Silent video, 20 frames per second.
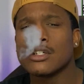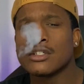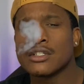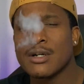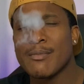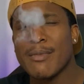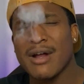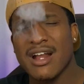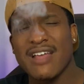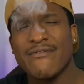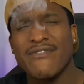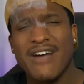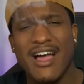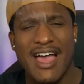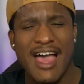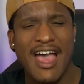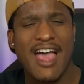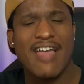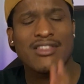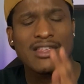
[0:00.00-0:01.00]
But if I
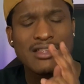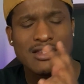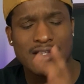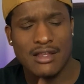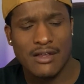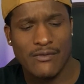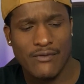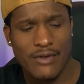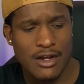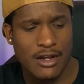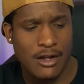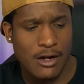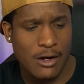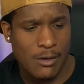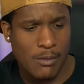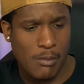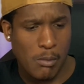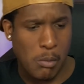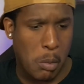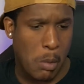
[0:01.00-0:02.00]
add this to the
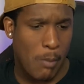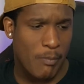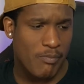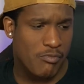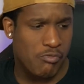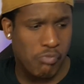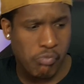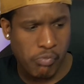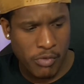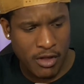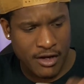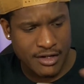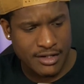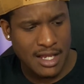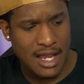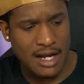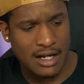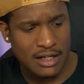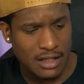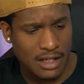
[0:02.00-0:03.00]
video, then
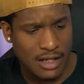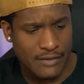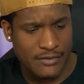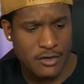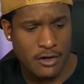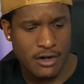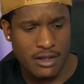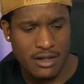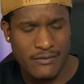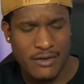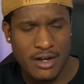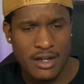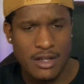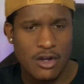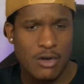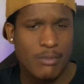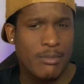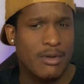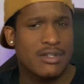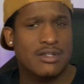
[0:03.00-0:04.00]
technically I've started the
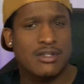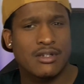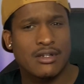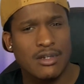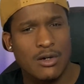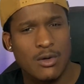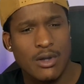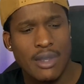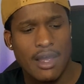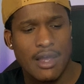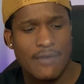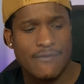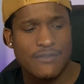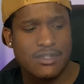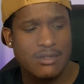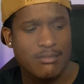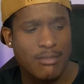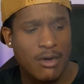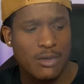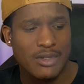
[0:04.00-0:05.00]
video, but still have
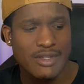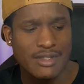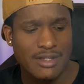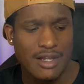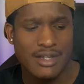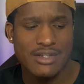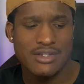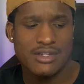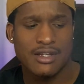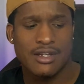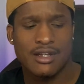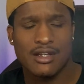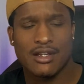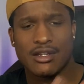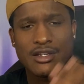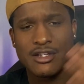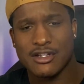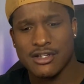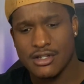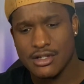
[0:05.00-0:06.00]
smoke
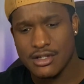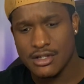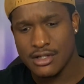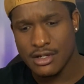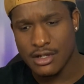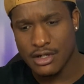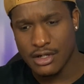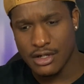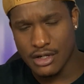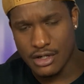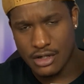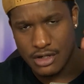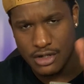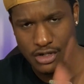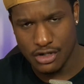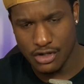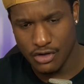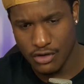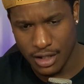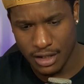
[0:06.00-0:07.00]
sessions
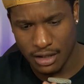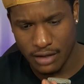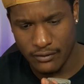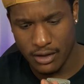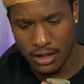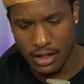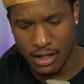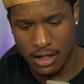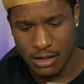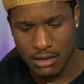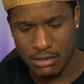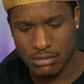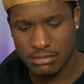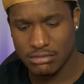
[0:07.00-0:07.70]
during the video.